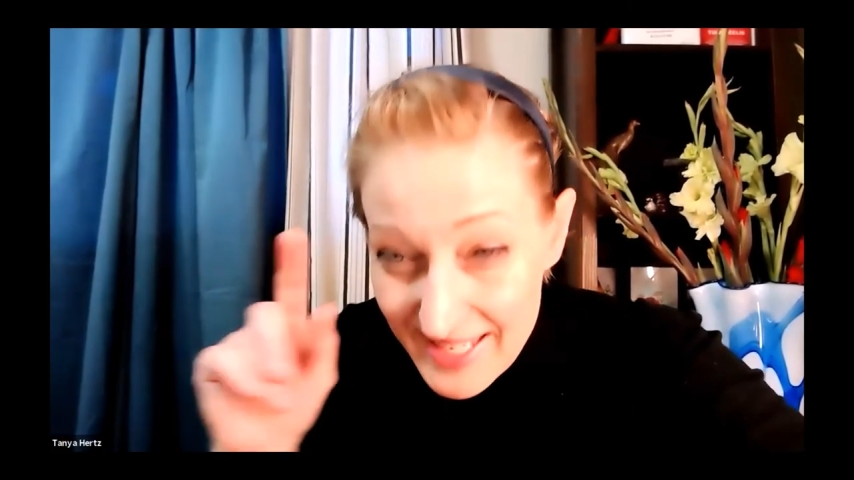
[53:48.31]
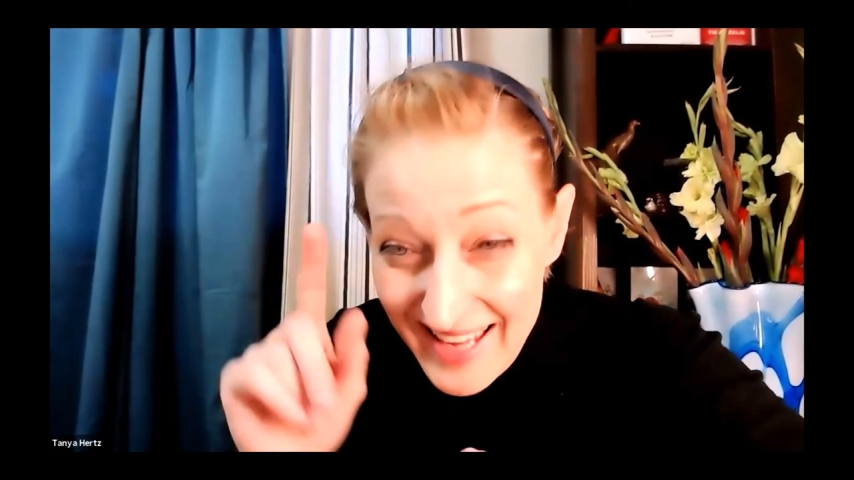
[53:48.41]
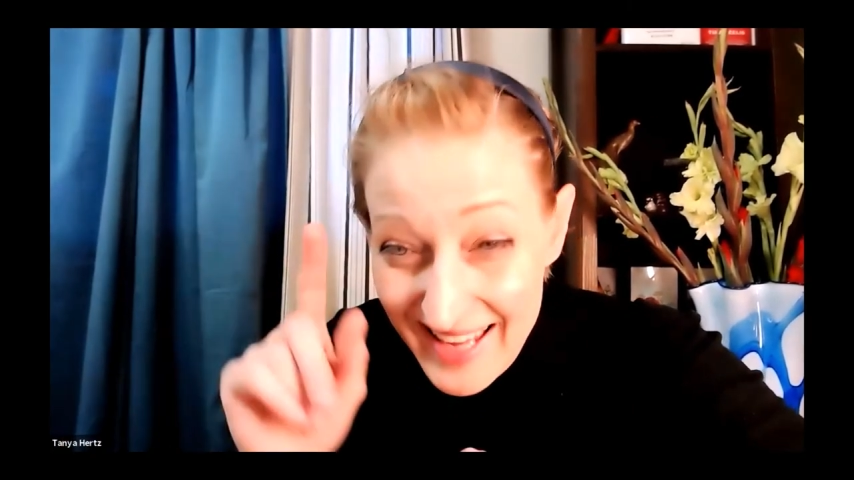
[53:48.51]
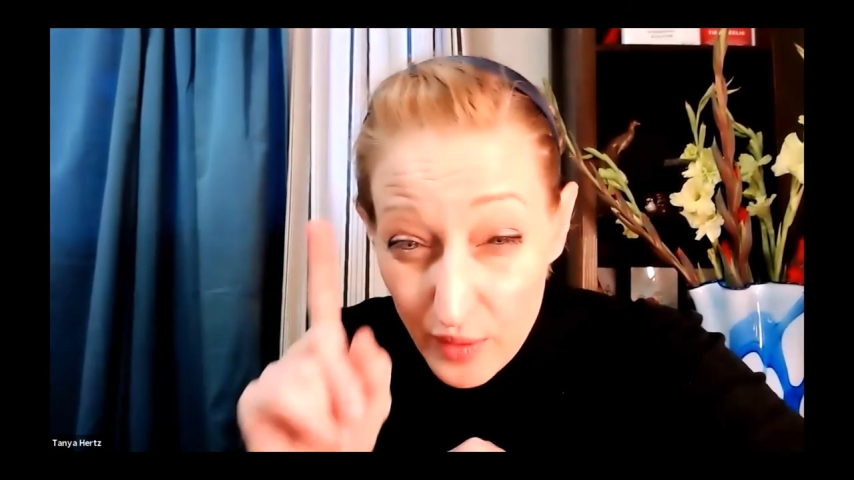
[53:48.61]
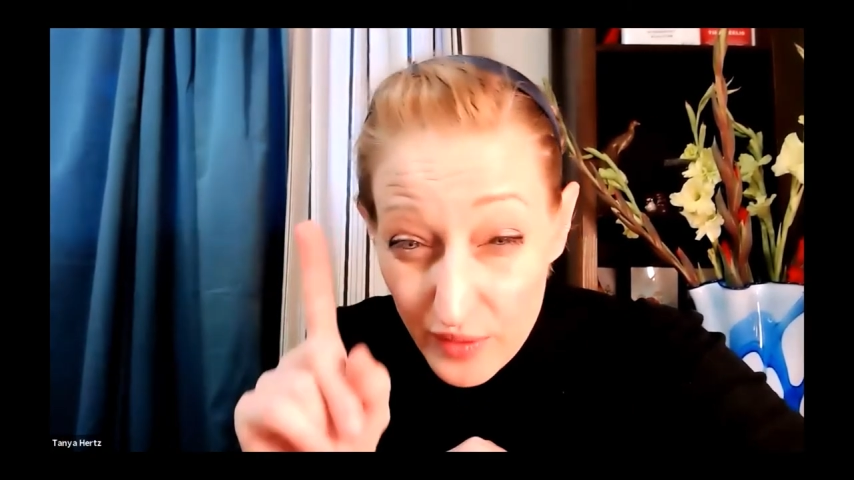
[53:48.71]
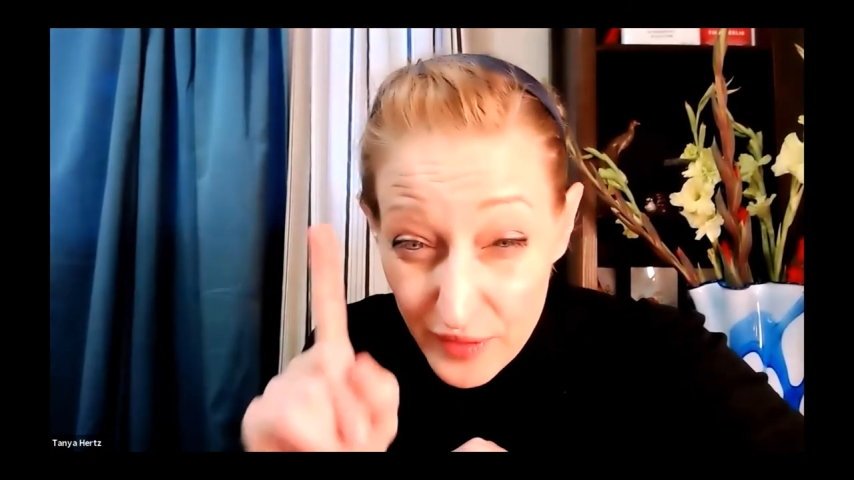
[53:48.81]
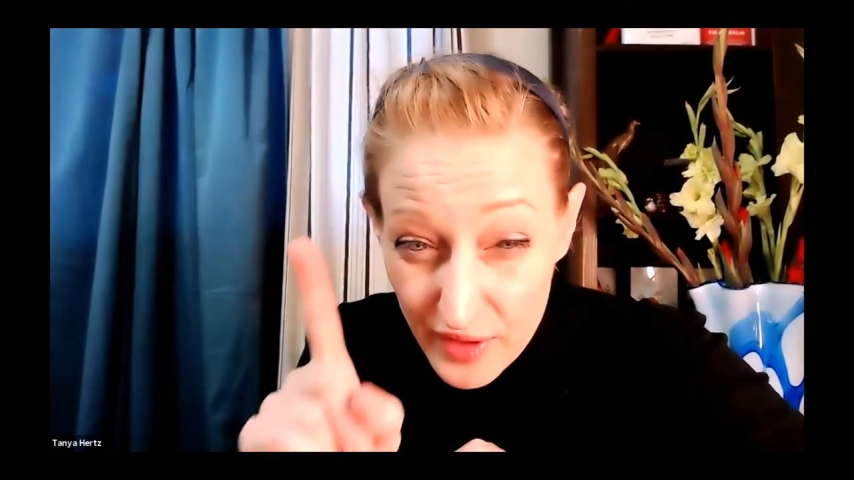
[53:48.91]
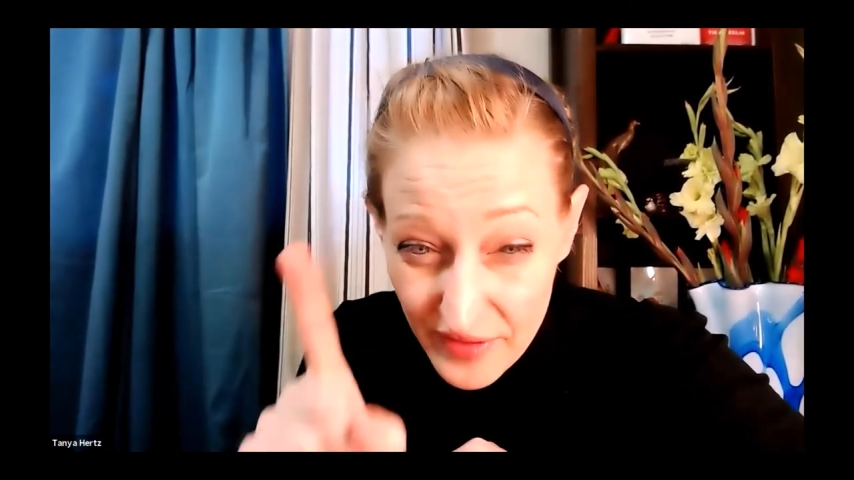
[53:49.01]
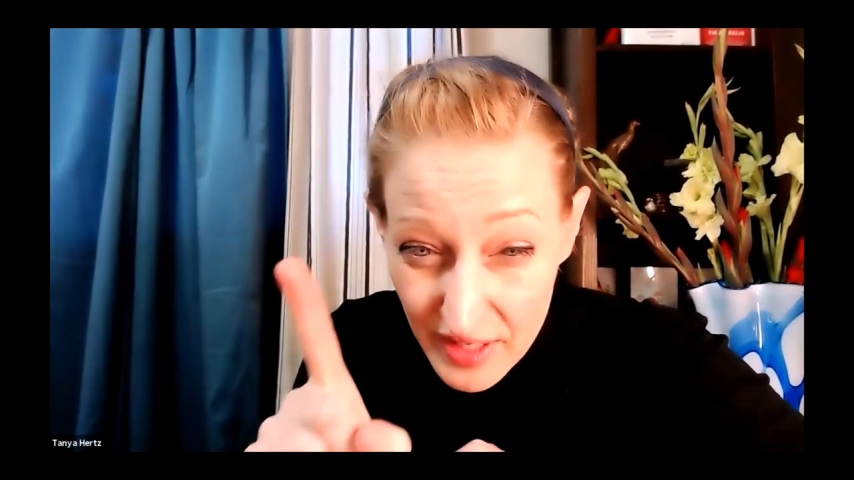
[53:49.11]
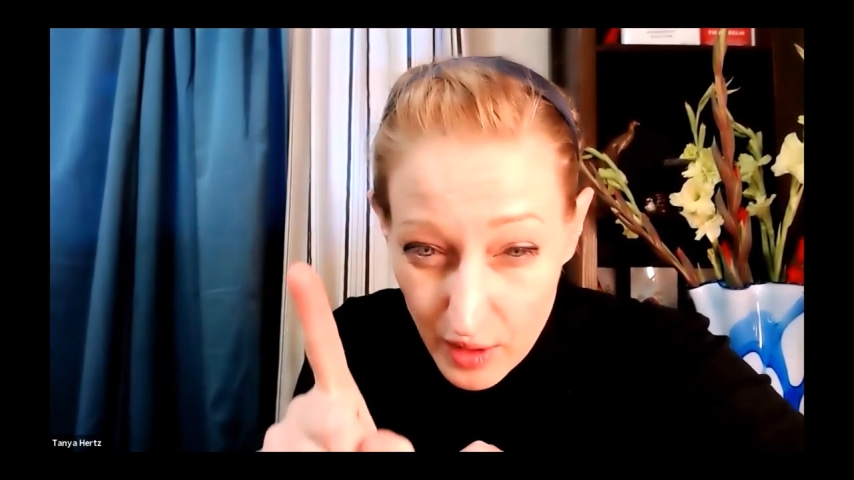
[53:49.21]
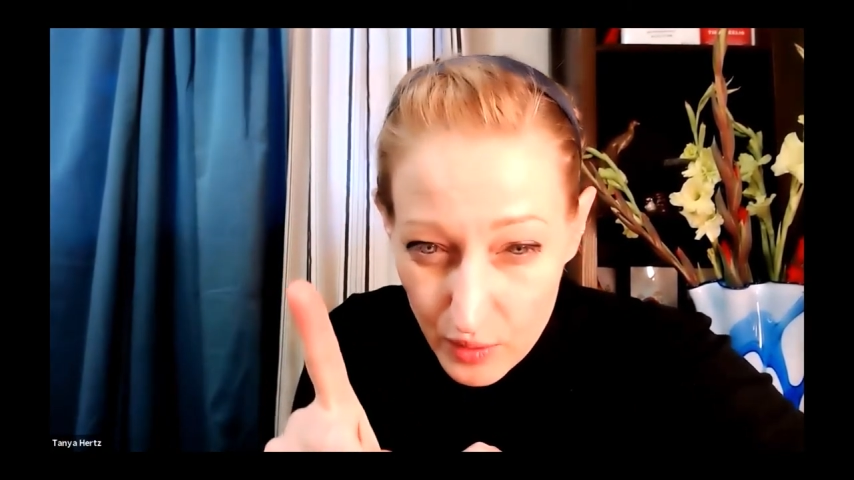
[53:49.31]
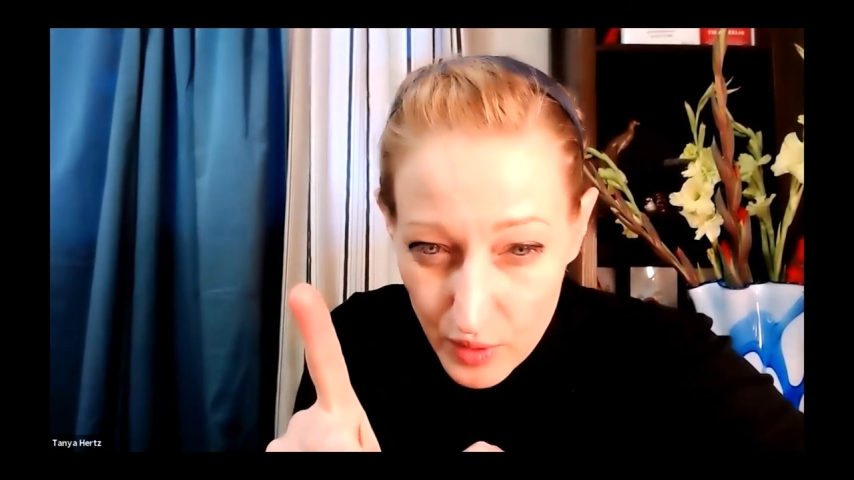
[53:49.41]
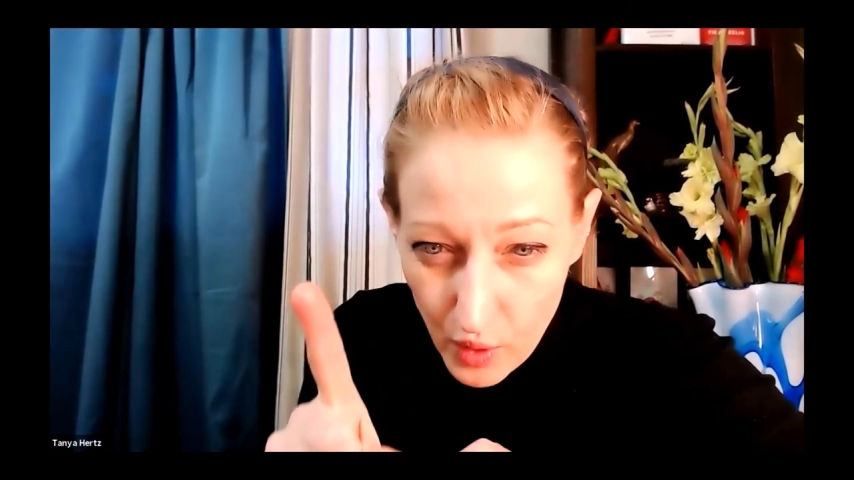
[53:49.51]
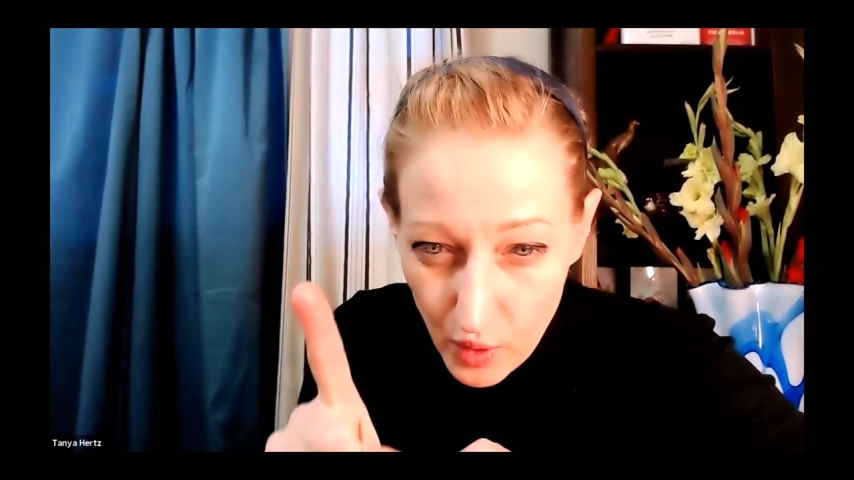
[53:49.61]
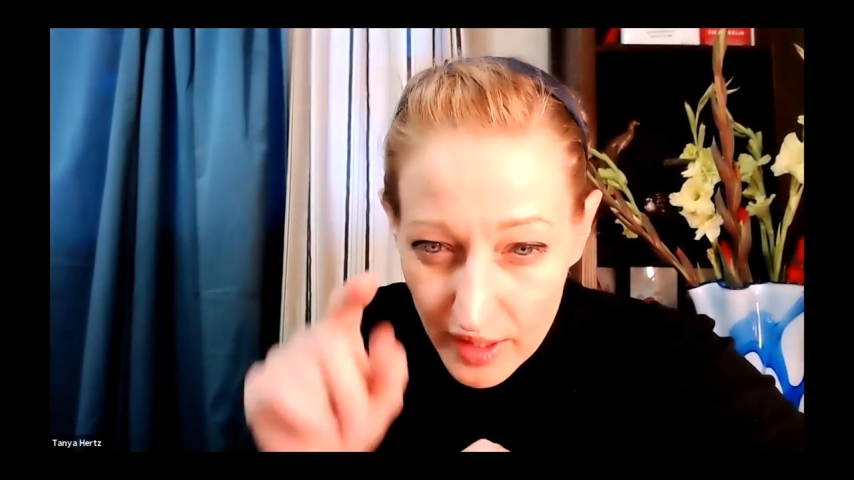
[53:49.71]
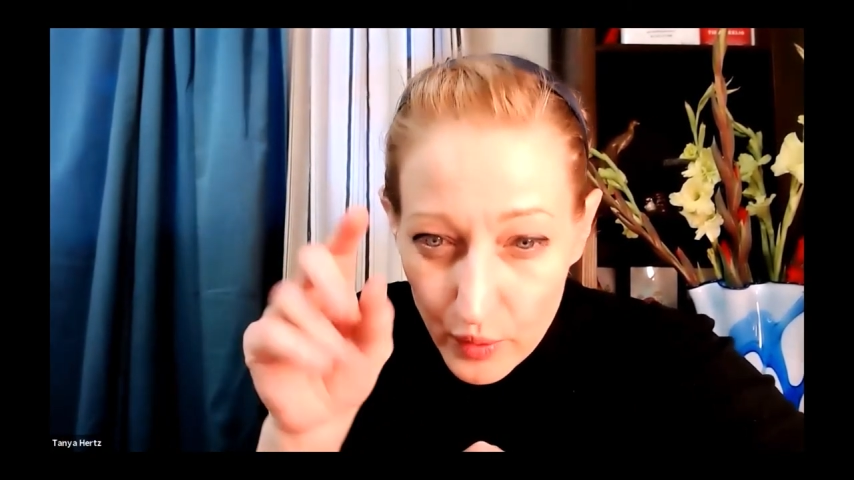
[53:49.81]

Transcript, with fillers: Now, for the video recording,